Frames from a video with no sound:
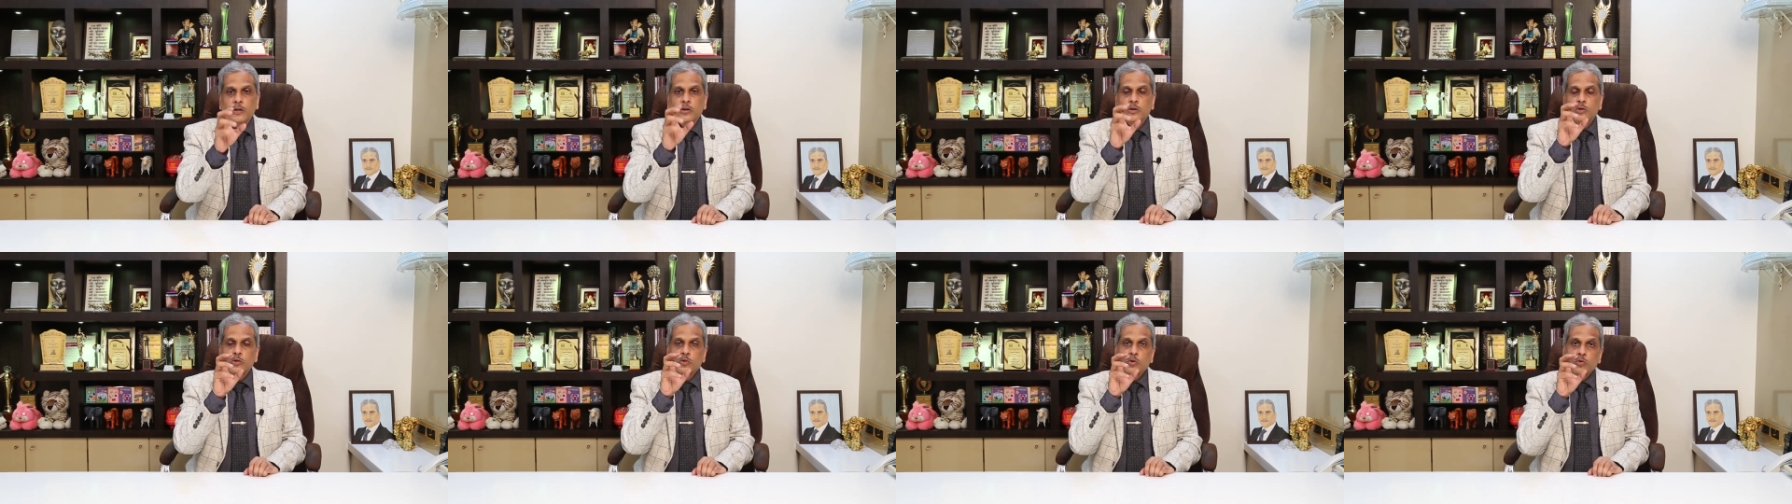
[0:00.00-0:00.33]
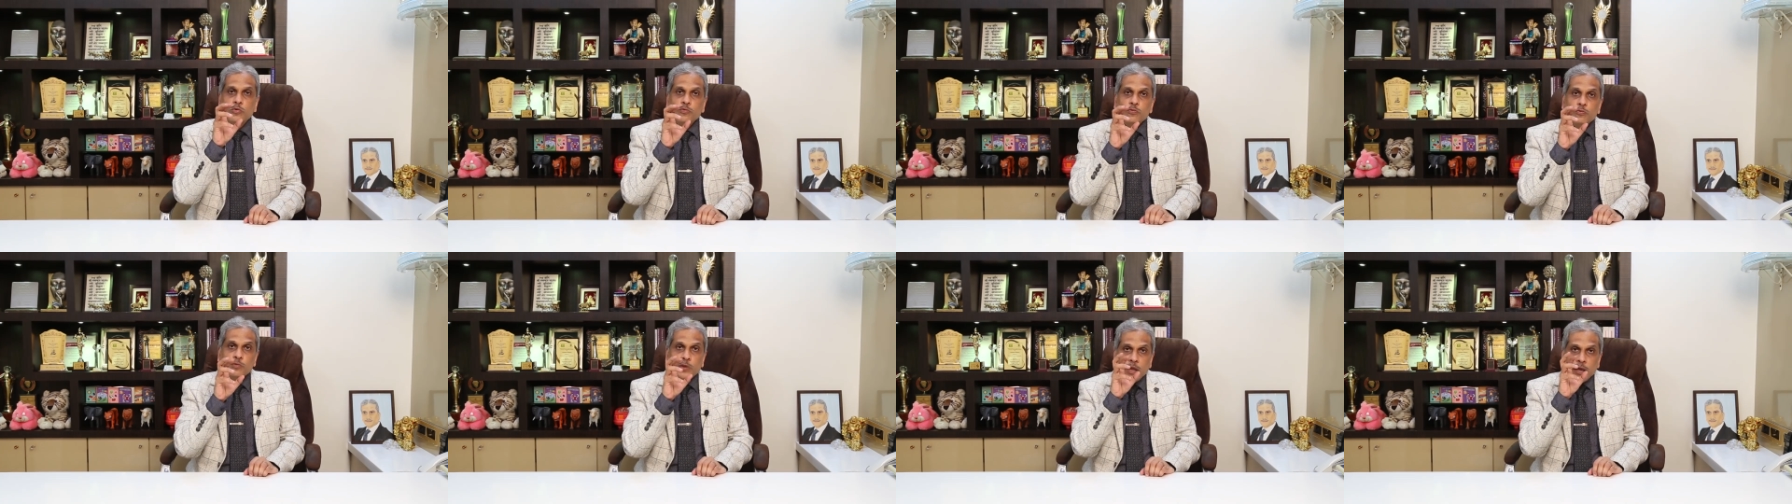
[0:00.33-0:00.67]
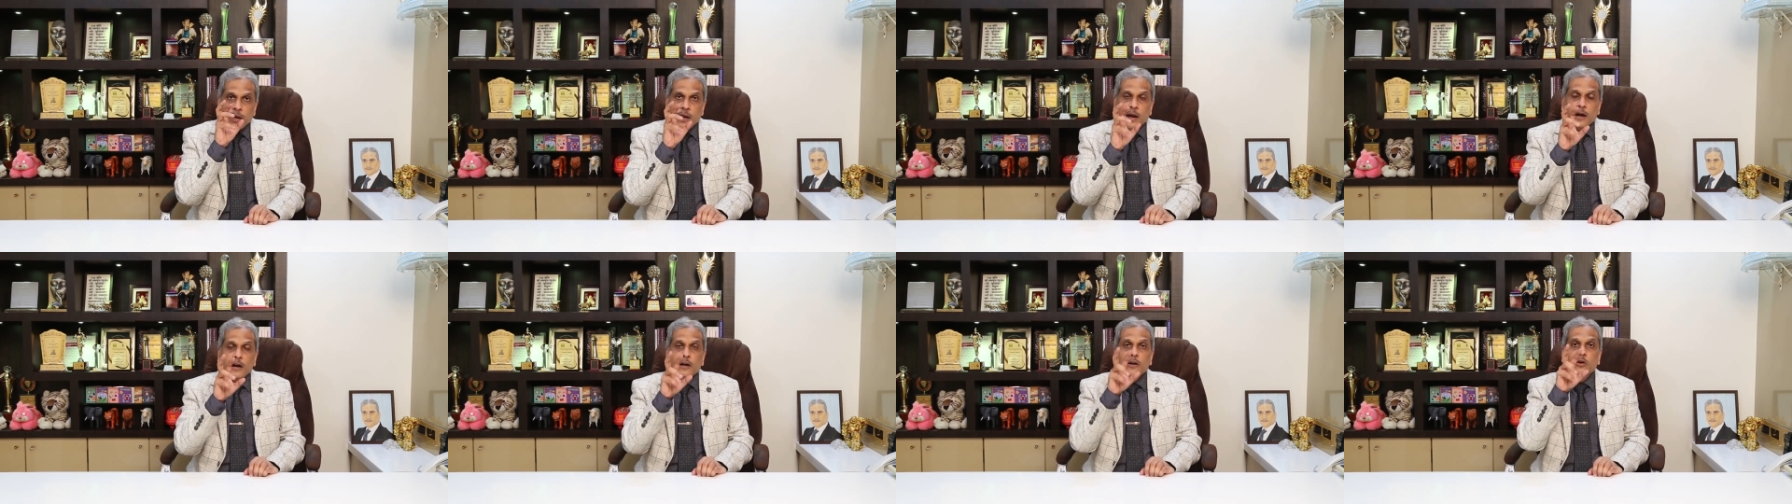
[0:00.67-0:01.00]
so
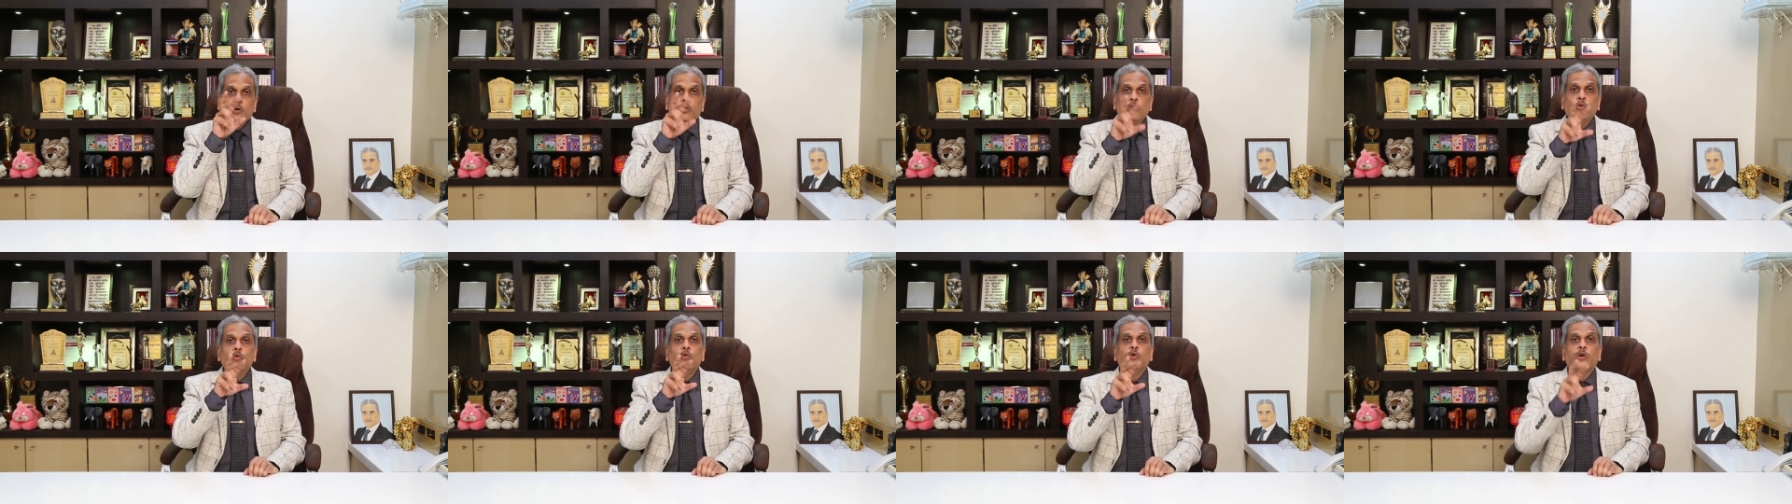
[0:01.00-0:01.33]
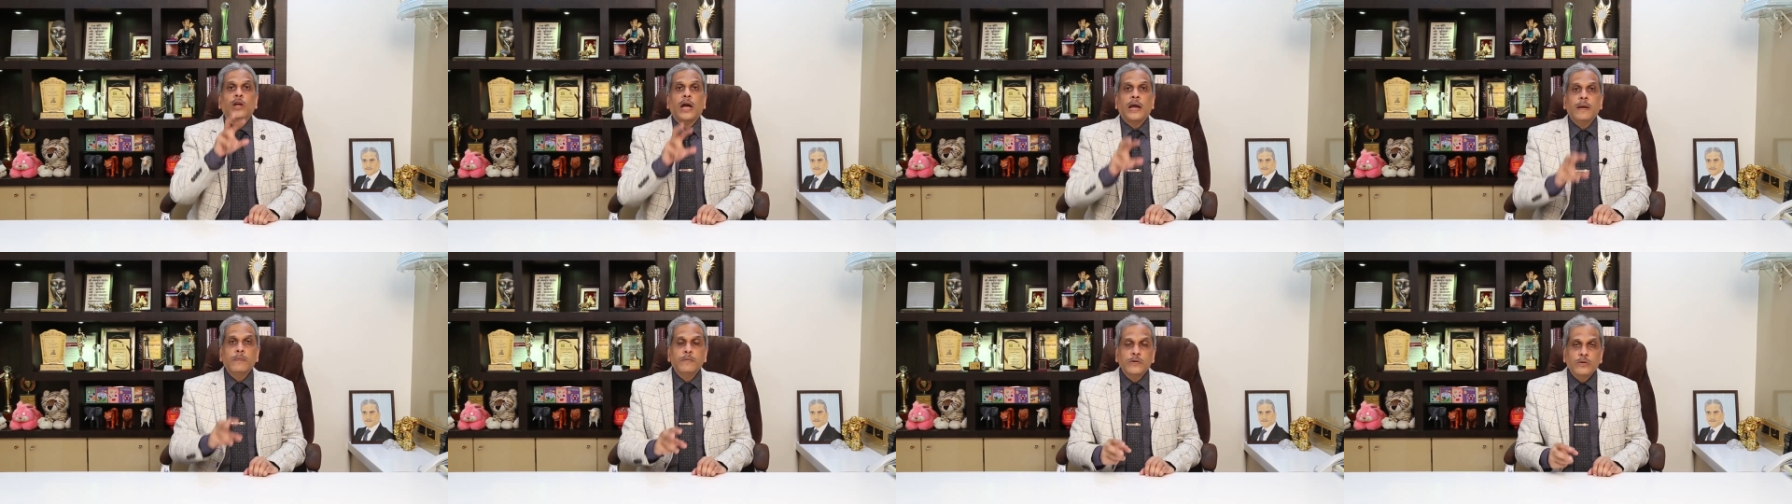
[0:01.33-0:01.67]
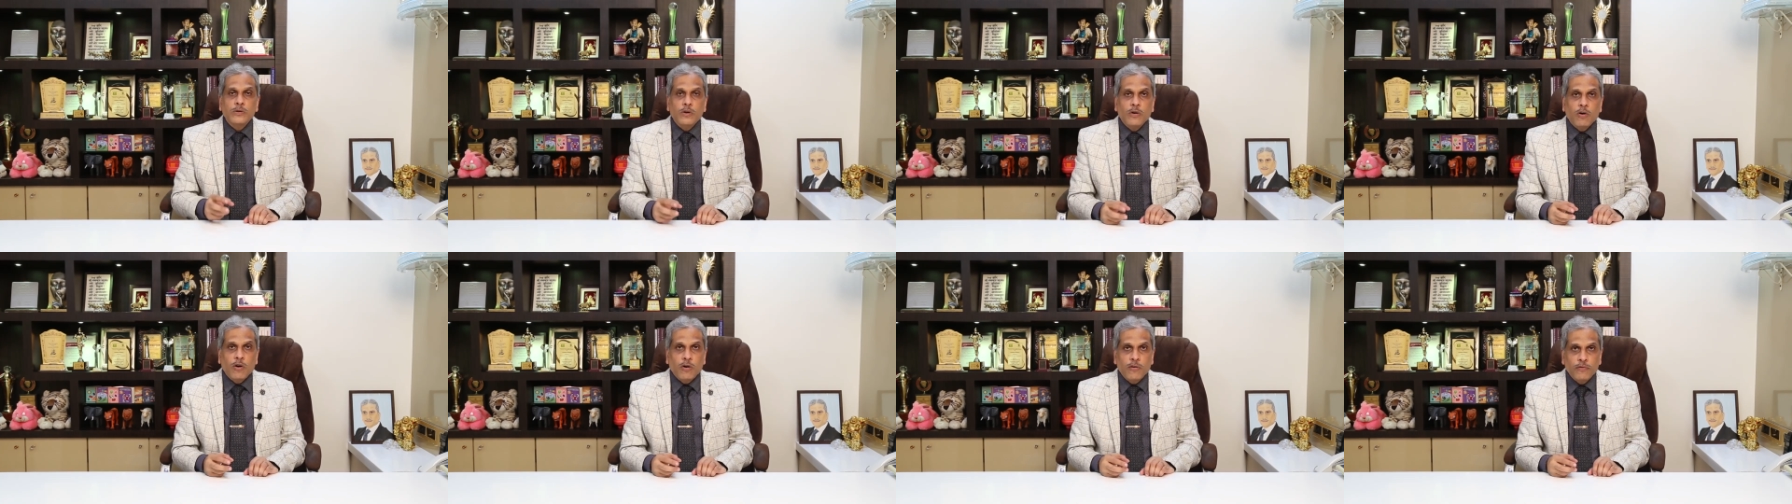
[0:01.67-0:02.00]
there are 2 types
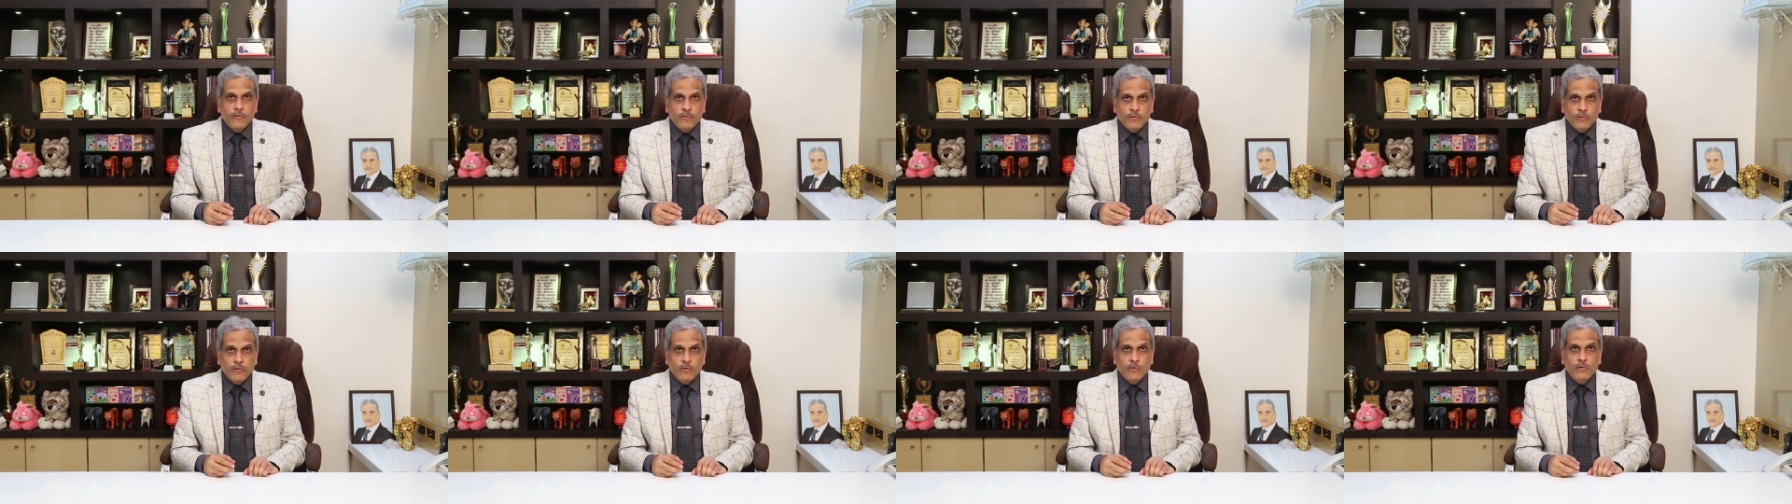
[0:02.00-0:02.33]
of